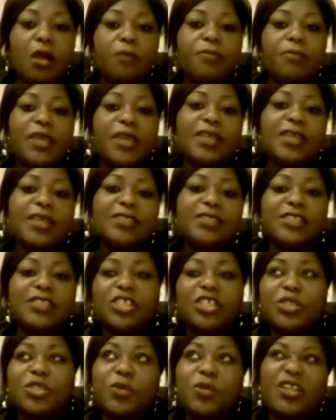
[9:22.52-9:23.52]
because it's
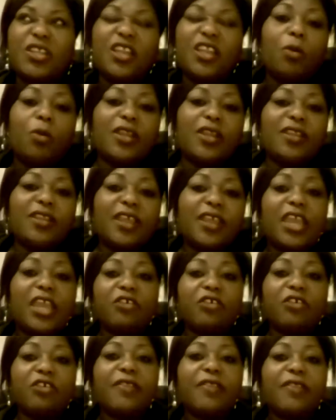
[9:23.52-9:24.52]
just not one of the
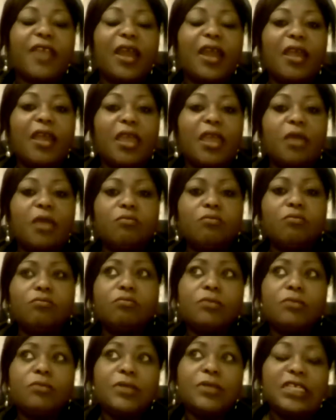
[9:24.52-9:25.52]
area that I
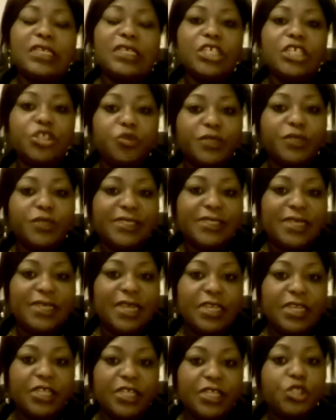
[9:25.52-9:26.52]
am interested
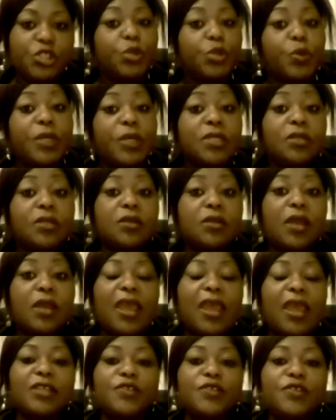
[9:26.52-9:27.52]
in doing.
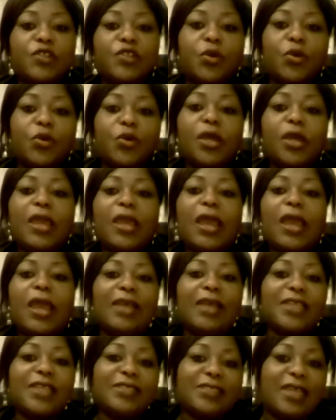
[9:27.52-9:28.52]
And so,
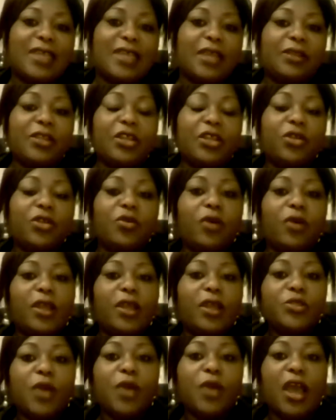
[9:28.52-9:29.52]
as I said, I
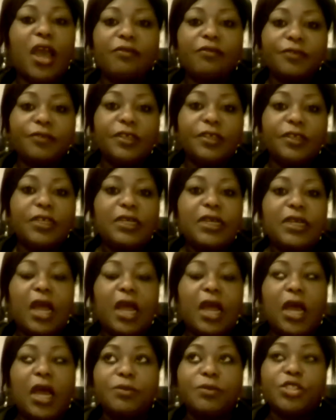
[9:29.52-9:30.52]
do have
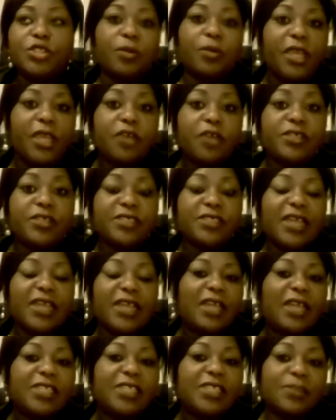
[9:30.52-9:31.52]
some areas that
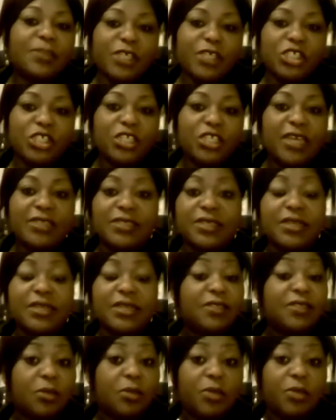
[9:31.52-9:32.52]
I specialize in
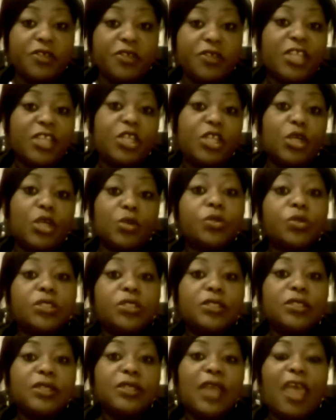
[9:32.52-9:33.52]
and some areas I
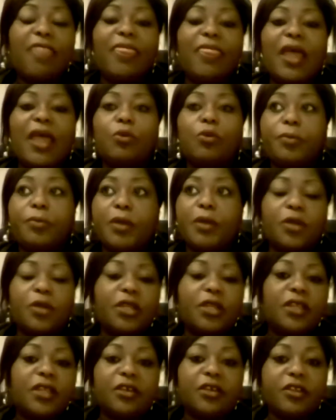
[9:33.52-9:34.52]
don't. And that would be
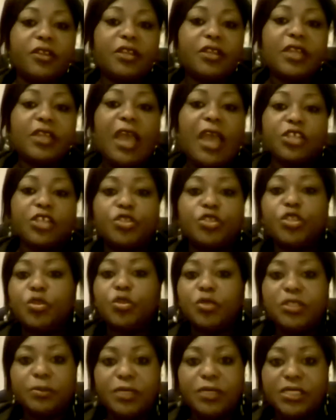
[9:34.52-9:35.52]
one of the areas, the actual
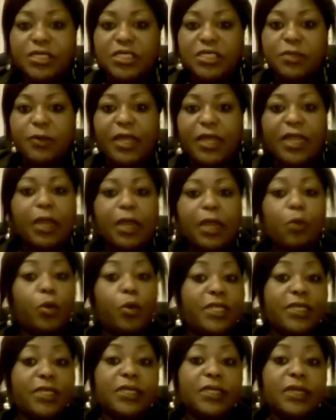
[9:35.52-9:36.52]
doing the business plan, I
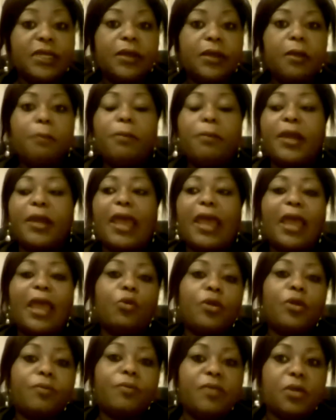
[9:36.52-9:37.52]
wouldn't. But I
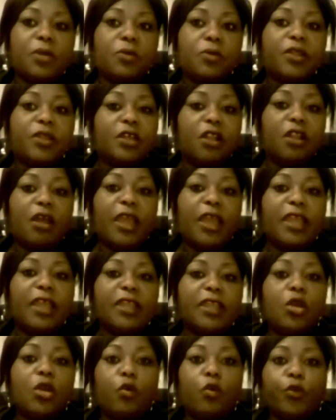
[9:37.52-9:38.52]
would meet with the client
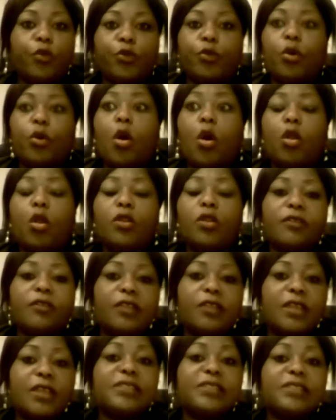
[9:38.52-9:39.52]
and go through all the
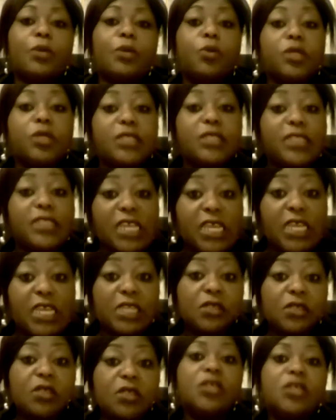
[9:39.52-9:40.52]
things they will
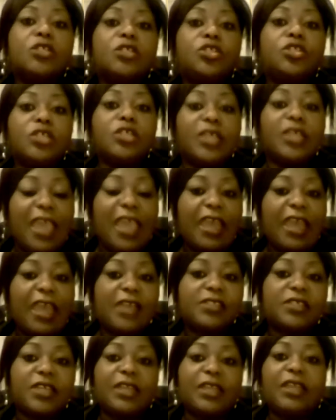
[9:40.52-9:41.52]
need to
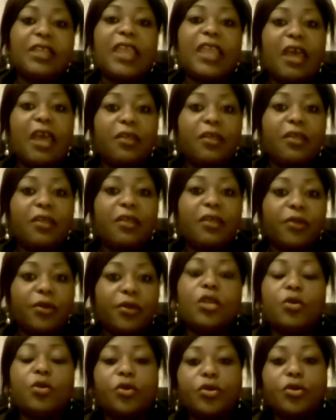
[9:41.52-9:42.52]
get and
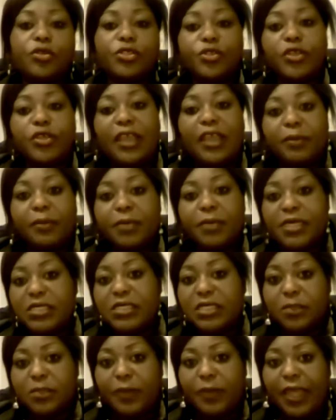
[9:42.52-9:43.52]
gather in order to get the
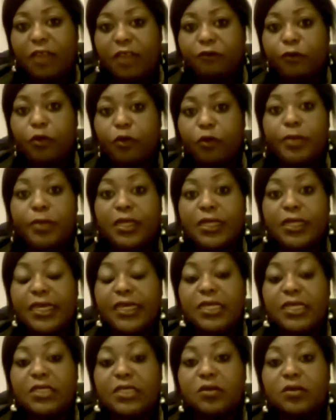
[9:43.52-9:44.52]
business plan
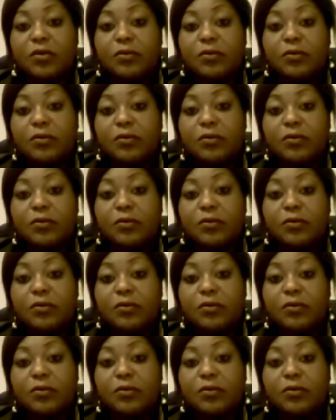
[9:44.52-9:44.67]
formulated.